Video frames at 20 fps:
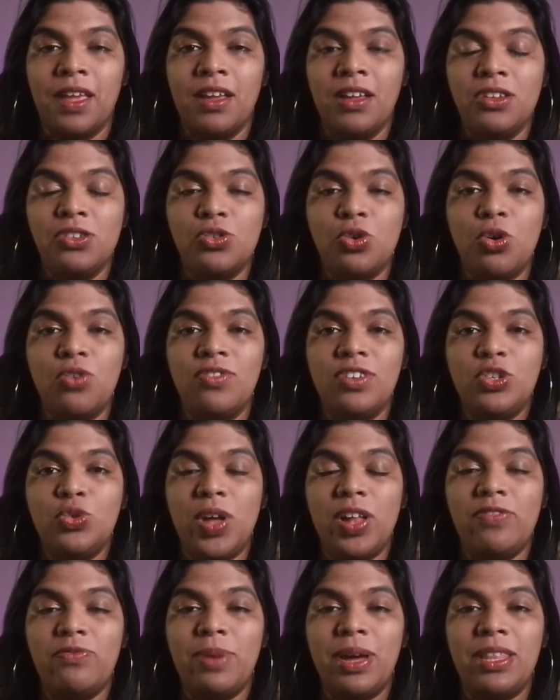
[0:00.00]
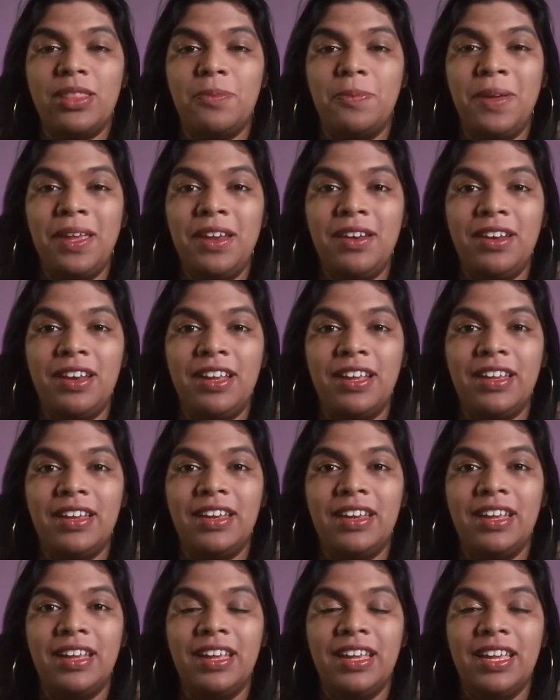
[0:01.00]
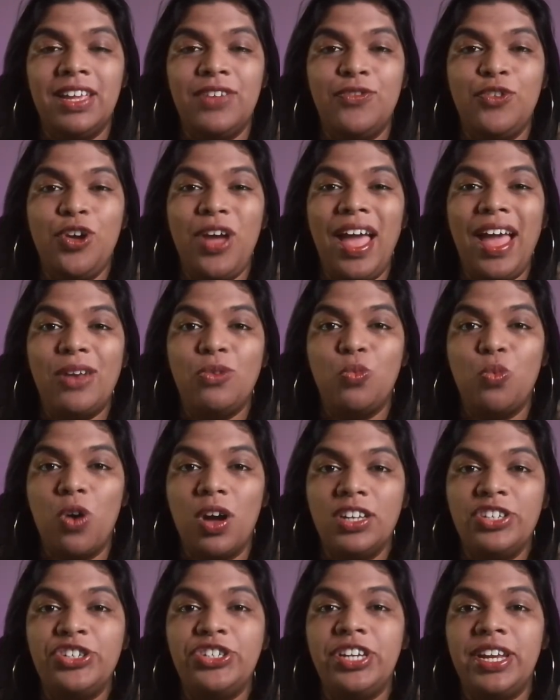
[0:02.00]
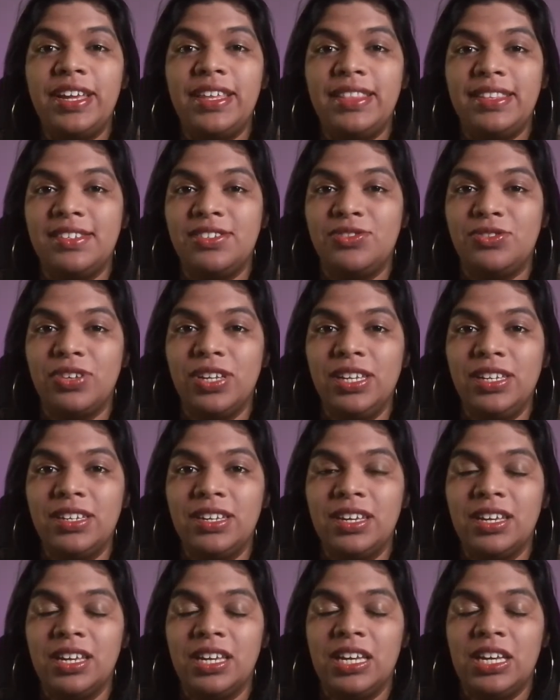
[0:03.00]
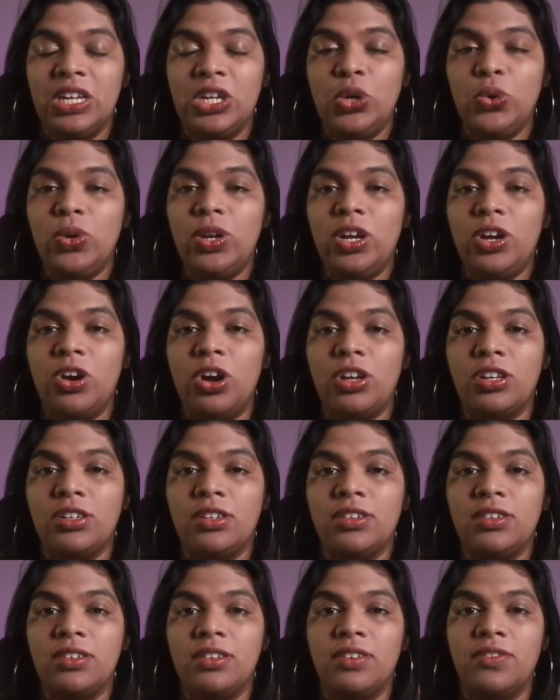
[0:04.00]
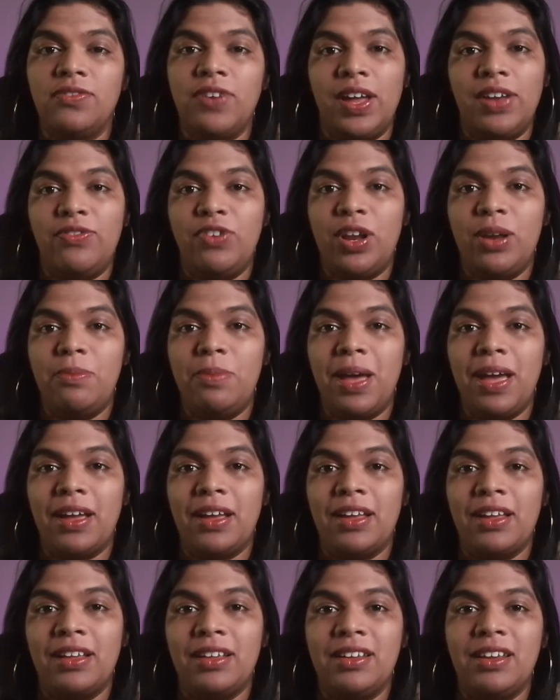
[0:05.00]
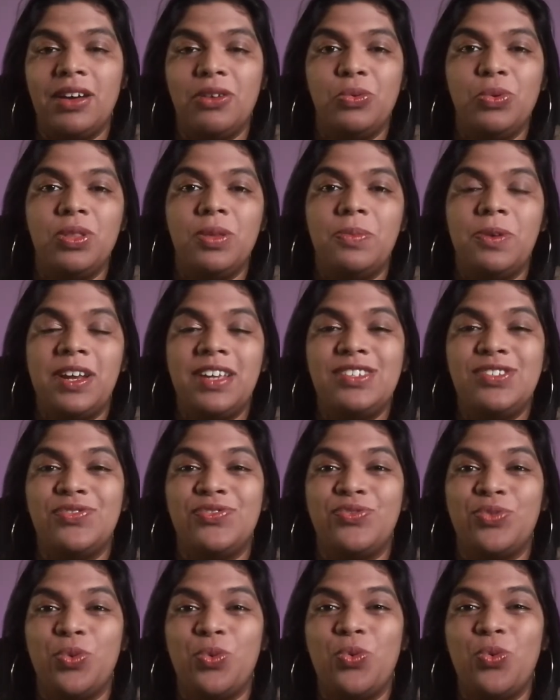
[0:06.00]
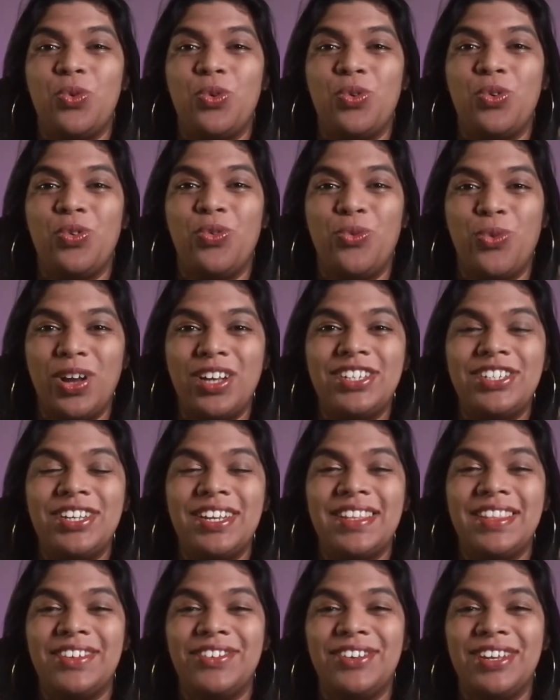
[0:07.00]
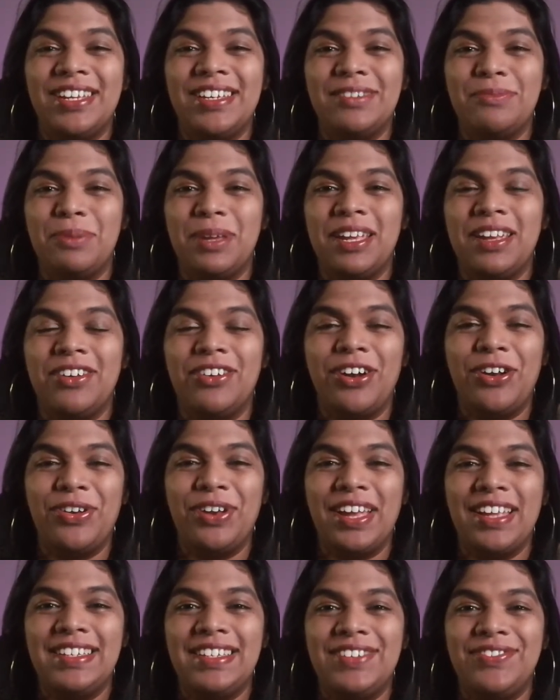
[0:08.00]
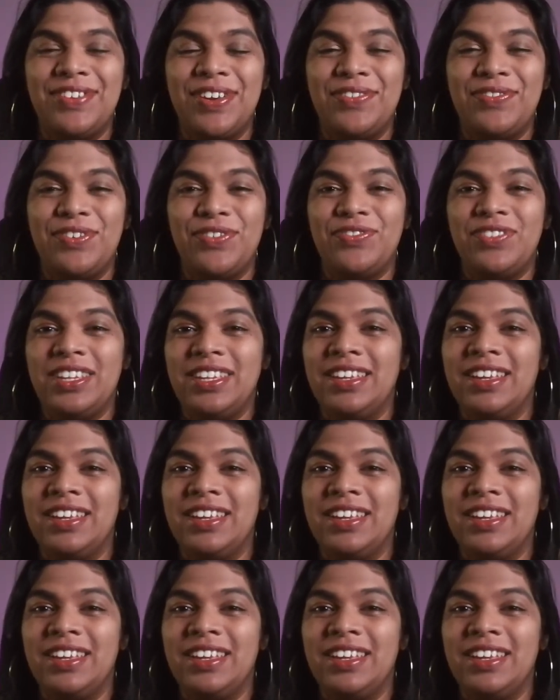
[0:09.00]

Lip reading: So over a 12-month period, if you had one share in this REIT, you would have gotten 5 Rand back. Now, with the price of one share in the REIT being around 19 Rand 50,